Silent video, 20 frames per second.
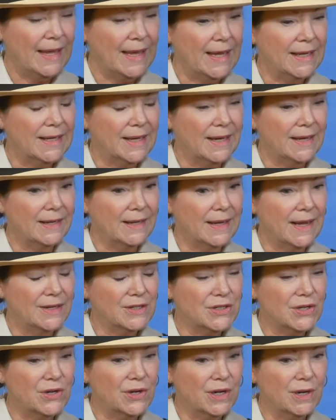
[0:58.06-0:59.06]
And I
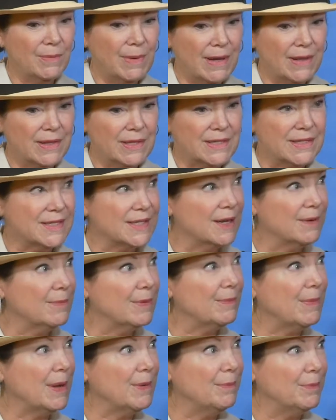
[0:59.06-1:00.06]
talk about this some
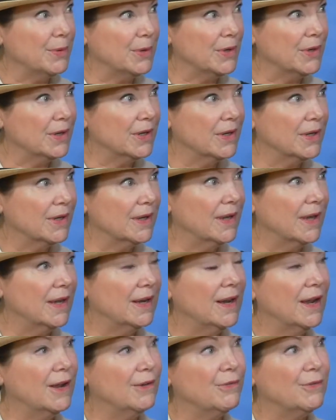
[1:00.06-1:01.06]
in my book,
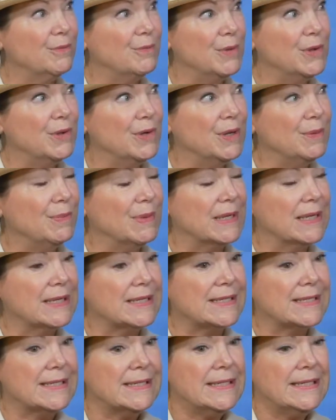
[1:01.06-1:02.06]
An Eye for Beauty,
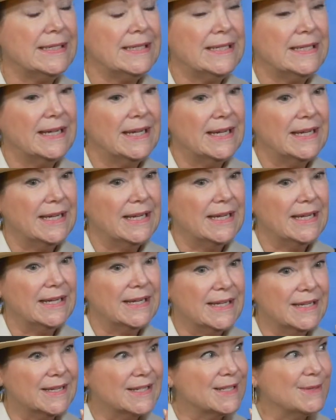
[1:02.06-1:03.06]
because it
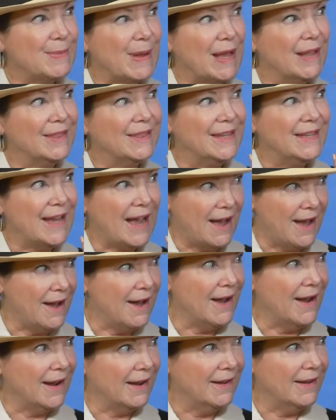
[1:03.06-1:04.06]
is about the eye,